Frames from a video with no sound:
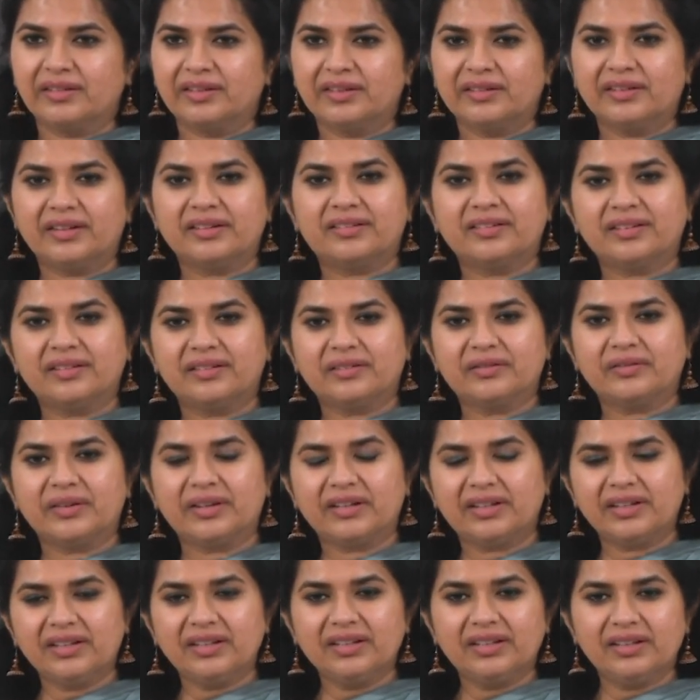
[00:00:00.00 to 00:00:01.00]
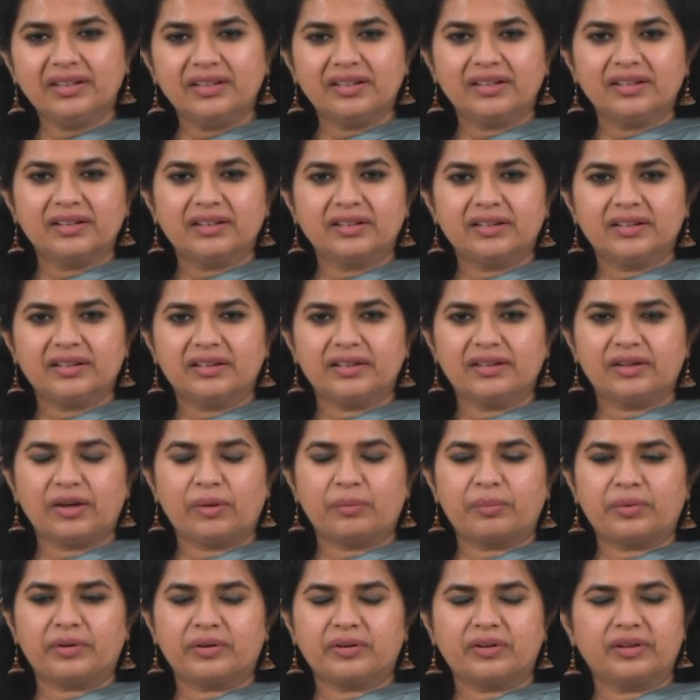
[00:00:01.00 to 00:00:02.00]
This is very
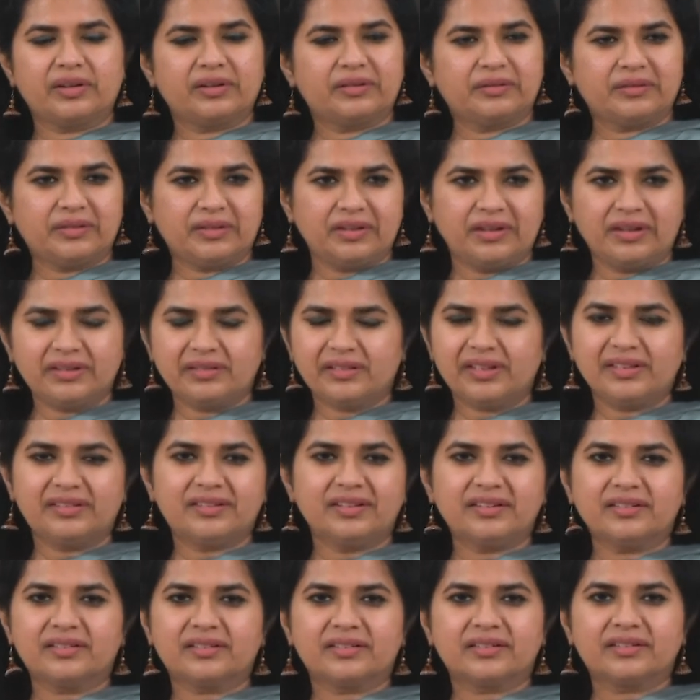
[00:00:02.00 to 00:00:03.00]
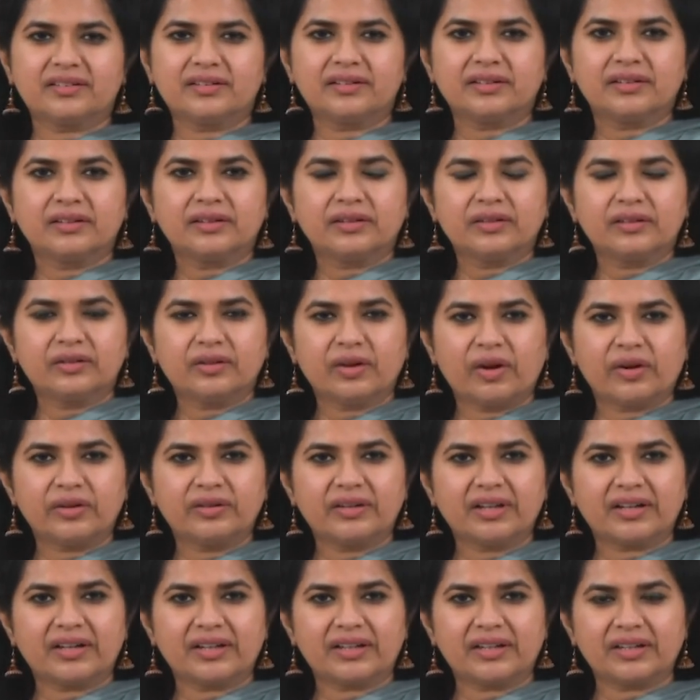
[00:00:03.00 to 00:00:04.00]
this is not
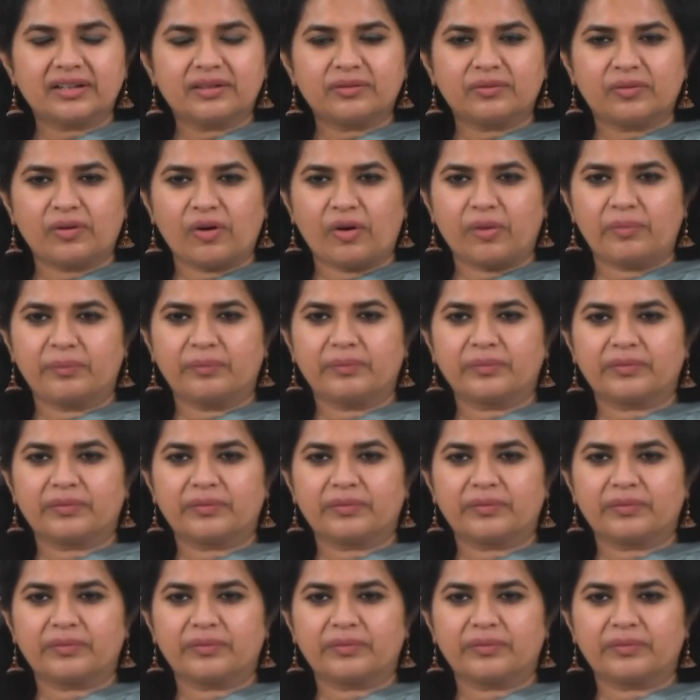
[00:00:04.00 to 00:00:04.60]
the correct form.